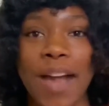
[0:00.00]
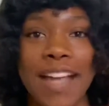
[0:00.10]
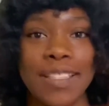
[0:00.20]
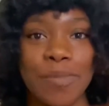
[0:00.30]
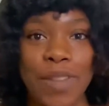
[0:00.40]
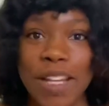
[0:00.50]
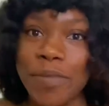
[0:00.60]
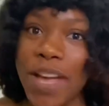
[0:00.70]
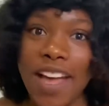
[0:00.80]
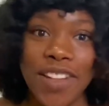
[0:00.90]
I had to plan
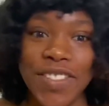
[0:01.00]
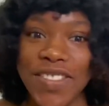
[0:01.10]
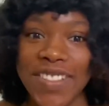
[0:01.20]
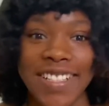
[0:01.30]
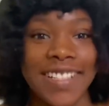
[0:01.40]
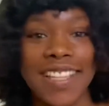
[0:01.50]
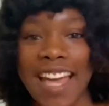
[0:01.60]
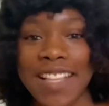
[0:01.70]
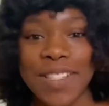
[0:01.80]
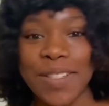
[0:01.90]
my outfits, I
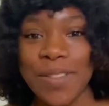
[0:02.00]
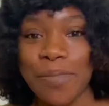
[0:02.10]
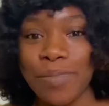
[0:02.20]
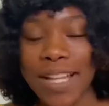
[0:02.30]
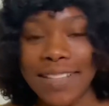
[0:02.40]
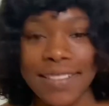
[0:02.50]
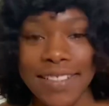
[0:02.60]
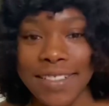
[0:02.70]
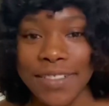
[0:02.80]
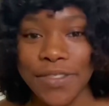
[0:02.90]
had to plan
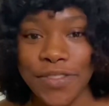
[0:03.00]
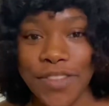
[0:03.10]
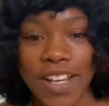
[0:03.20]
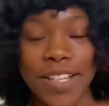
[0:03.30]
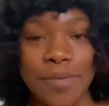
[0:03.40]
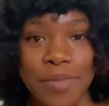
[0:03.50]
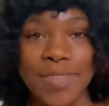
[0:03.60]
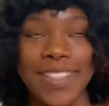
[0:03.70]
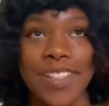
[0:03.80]
the frames,